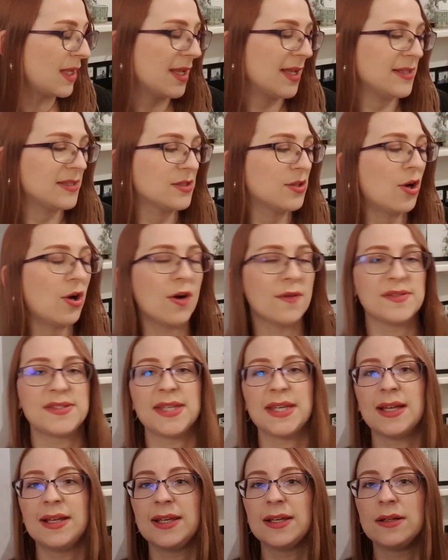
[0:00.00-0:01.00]
It's got
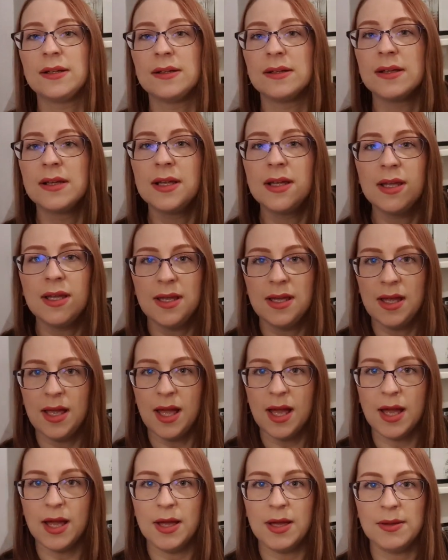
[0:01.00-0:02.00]
obviously a little
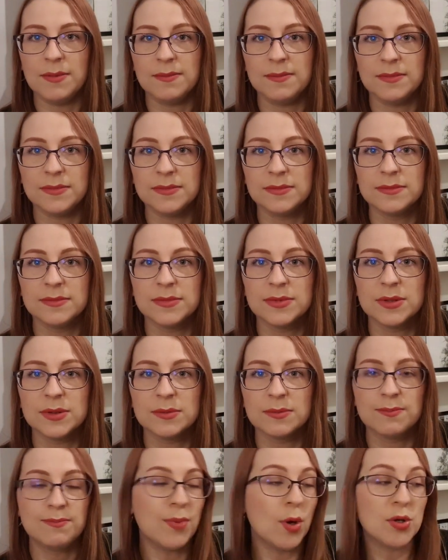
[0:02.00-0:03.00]

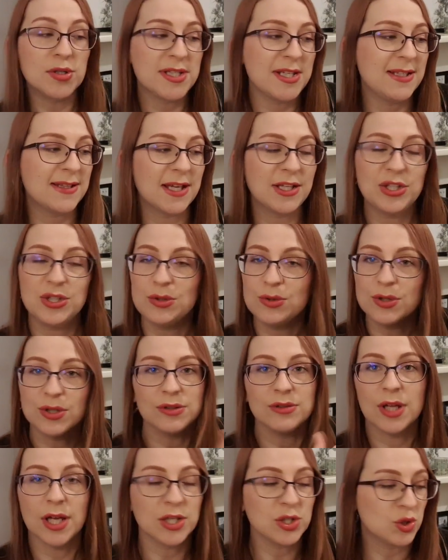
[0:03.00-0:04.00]
body that you
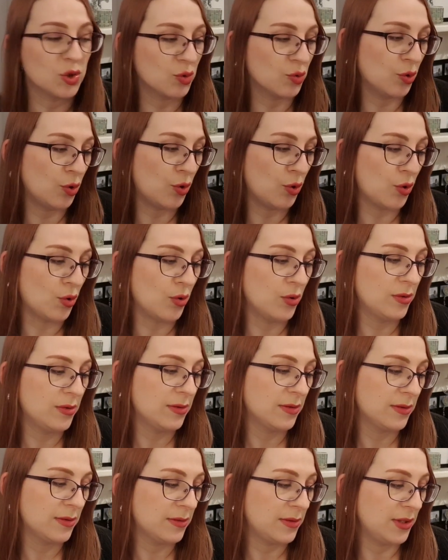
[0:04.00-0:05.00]
can like draw
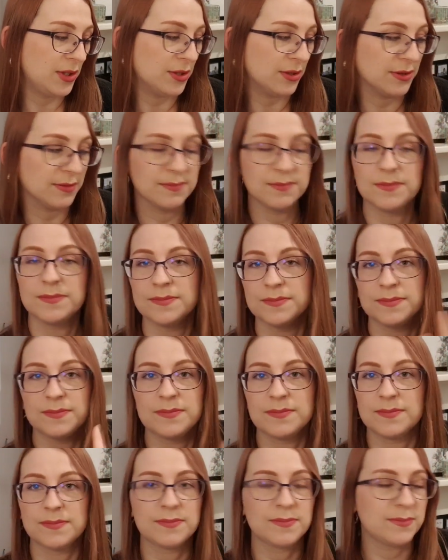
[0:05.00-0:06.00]
your
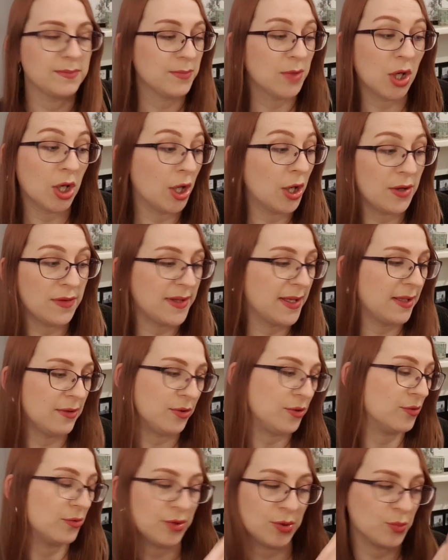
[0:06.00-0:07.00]

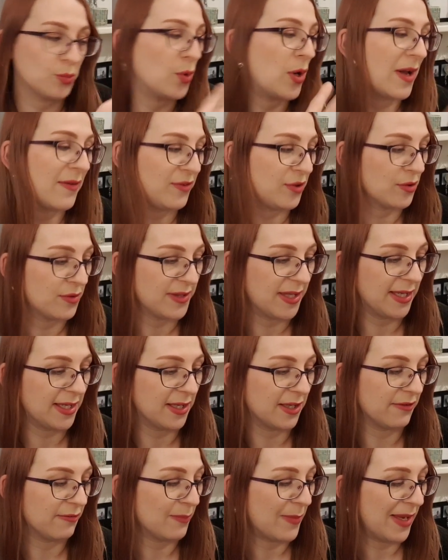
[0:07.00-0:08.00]
clothing or whatever you're
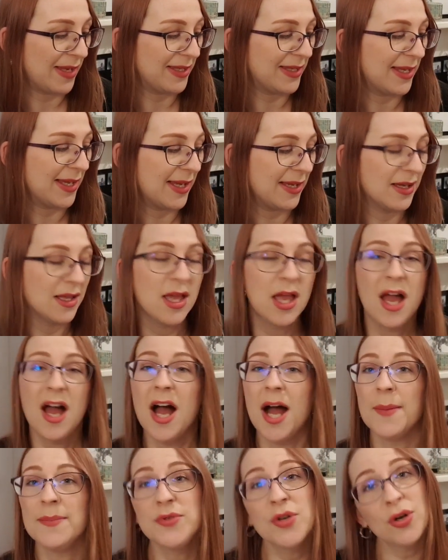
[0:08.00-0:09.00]
thinking of making.
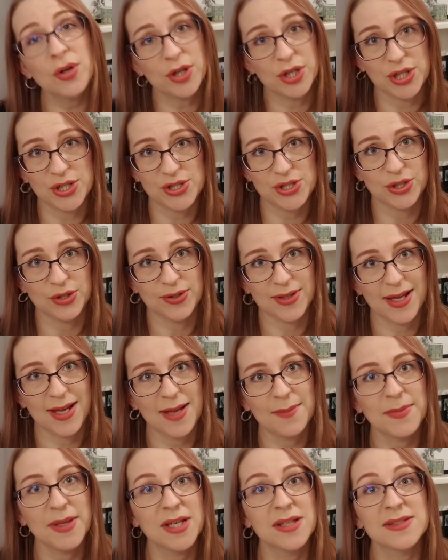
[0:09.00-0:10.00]
I'm not going to do
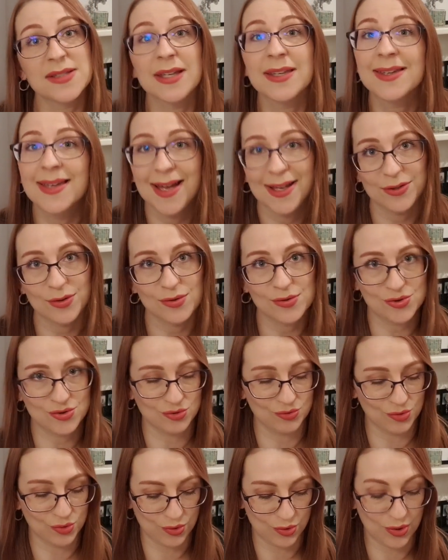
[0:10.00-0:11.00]
that because I cannot
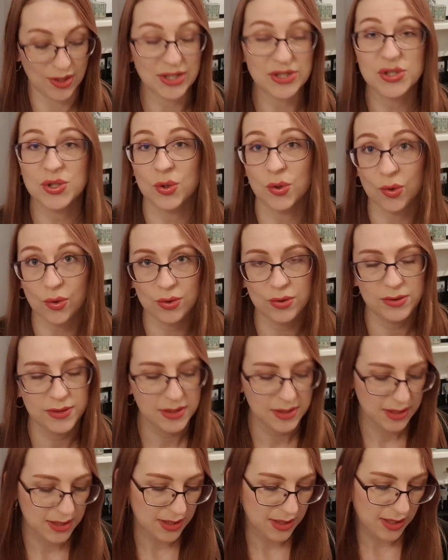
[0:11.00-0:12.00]
draw at
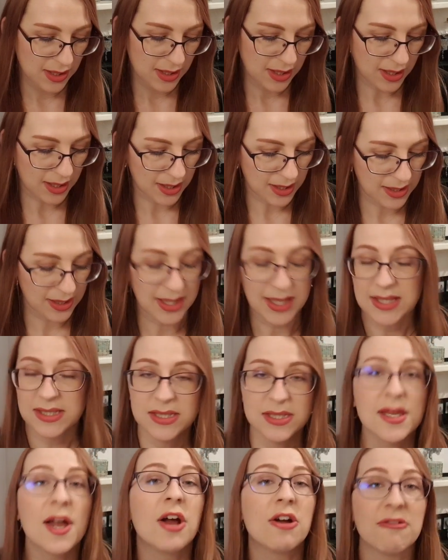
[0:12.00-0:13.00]
all.
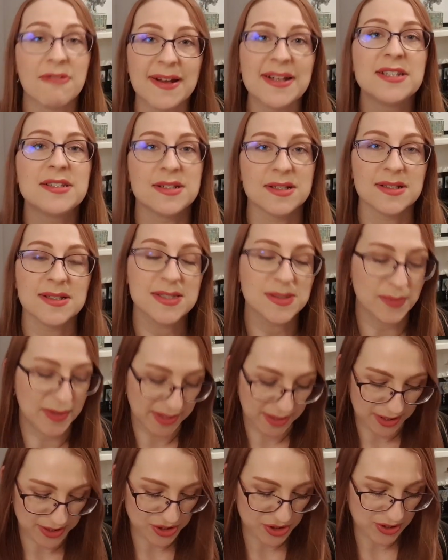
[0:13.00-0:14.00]
It's horrendous
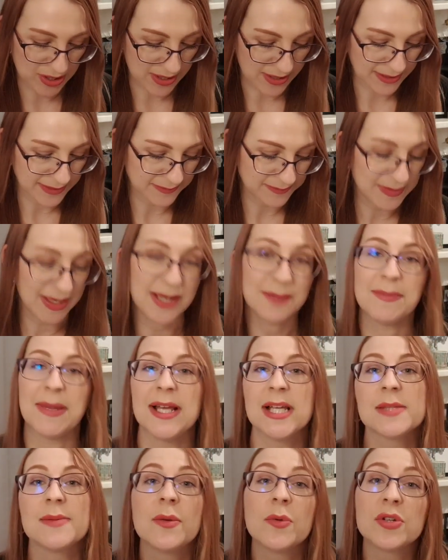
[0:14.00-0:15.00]
when I try and
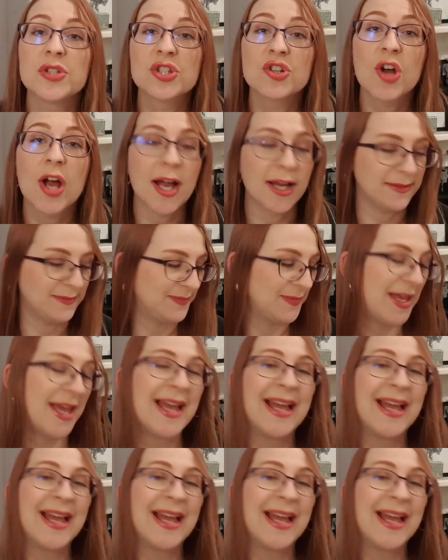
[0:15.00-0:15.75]
makes me want to cry.